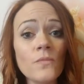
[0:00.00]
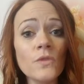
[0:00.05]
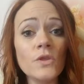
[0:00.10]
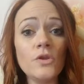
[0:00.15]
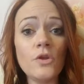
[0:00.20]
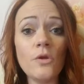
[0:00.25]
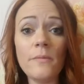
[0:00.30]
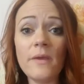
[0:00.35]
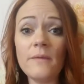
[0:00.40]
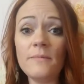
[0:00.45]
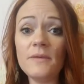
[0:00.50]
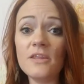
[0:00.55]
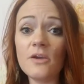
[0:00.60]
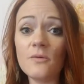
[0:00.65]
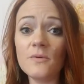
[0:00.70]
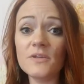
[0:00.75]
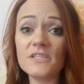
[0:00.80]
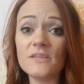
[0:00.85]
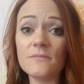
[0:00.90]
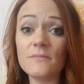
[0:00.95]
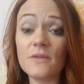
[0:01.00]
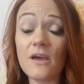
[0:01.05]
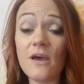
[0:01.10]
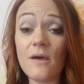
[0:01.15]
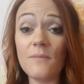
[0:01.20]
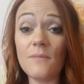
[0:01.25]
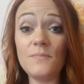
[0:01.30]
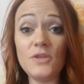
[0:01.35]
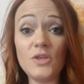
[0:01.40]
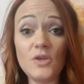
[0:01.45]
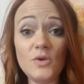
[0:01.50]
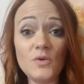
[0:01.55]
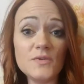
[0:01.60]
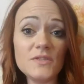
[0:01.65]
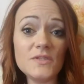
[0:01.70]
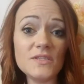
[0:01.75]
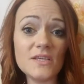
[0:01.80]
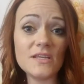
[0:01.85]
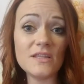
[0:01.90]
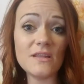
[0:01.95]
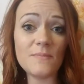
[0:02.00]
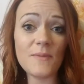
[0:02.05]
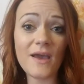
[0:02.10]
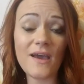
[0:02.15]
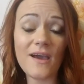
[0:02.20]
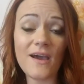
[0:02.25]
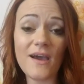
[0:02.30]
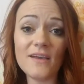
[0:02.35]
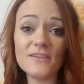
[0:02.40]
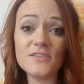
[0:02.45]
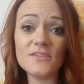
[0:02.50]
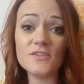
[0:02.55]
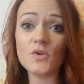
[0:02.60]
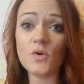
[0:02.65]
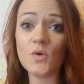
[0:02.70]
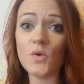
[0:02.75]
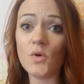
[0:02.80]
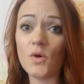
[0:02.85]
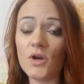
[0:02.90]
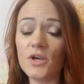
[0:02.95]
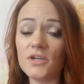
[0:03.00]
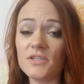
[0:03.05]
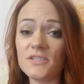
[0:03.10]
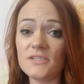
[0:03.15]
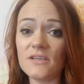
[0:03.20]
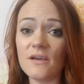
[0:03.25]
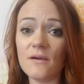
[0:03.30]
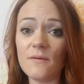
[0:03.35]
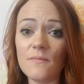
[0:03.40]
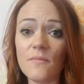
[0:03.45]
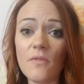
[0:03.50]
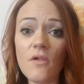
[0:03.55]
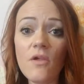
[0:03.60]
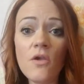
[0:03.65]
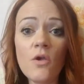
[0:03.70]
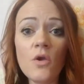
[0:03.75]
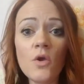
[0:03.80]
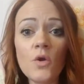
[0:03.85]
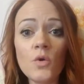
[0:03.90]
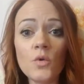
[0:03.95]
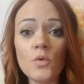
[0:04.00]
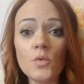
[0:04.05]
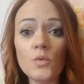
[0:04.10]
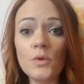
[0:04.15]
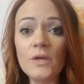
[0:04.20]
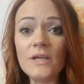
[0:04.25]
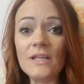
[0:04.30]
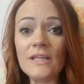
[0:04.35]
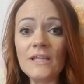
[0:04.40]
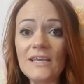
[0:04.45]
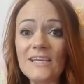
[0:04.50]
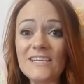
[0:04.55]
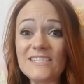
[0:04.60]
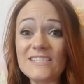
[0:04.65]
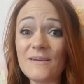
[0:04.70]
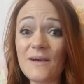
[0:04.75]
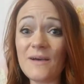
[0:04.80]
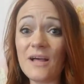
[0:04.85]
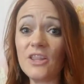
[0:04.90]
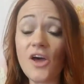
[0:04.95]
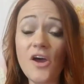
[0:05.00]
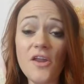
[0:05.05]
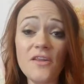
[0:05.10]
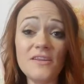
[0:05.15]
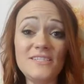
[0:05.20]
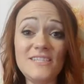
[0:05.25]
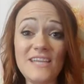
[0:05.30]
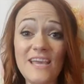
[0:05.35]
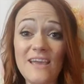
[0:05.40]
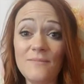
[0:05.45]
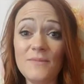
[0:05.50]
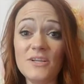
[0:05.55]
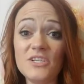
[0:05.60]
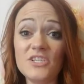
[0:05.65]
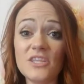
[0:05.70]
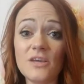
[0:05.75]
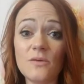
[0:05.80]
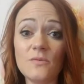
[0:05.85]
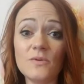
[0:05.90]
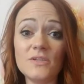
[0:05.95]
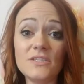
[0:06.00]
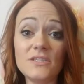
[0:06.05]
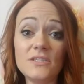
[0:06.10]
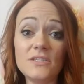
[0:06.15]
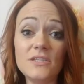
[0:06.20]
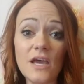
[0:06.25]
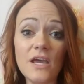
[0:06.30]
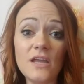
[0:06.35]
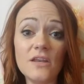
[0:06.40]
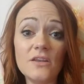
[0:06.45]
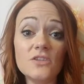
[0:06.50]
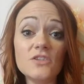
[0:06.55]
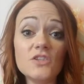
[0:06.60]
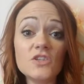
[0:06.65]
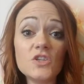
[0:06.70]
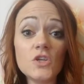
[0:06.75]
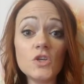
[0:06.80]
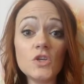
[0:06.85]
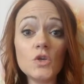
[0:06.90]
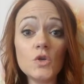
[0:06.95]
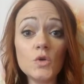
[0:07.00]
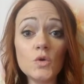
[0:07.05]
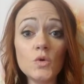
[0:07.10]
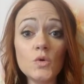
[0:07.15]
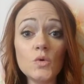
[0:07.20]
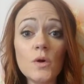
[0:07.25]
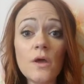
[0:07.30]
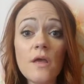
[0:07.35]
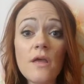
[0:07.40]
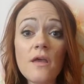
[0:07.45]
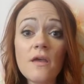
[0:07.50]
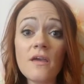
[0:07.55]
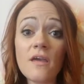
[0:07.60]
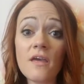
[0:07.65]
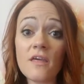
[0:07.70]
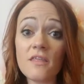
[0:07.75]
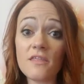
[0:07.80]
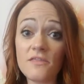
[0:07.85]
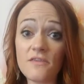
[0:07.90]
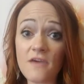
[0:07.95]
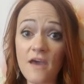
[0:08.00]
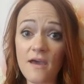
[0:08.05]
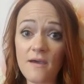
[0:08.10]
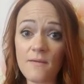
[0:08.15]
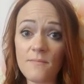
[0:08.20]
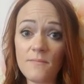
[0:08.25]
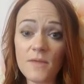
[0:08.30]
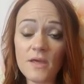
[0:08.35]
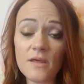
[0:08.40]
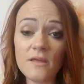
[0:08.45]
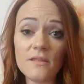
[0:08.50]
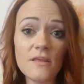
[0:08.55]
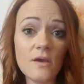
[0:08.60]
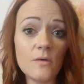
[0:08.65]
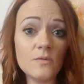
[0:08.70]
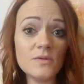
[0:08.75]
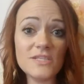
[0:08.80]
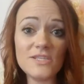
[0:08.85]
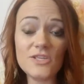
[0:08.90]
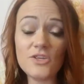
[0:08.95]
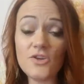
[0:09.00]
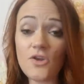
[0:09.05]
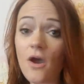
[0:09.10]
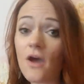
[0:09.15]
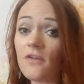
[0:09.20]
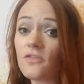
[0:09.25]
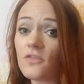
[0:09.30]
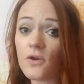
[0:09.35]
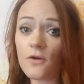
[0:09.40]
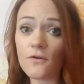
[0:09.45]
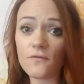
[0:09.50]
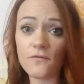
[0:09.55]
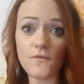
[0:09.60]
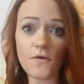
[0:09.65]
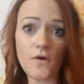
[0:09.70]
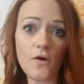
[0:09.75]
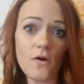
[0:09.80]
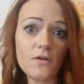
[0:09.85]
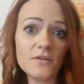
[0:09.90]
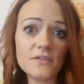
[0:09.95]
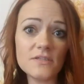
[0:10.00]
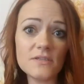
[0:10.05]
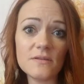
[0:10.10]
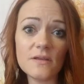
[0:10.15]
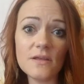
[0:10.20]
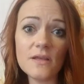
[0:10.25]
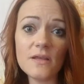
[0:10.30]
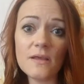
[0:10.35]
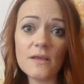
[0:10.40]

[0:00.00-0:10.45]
You know, maybe there was some abuse in the past or a lot of damage that was done to them that was not their fault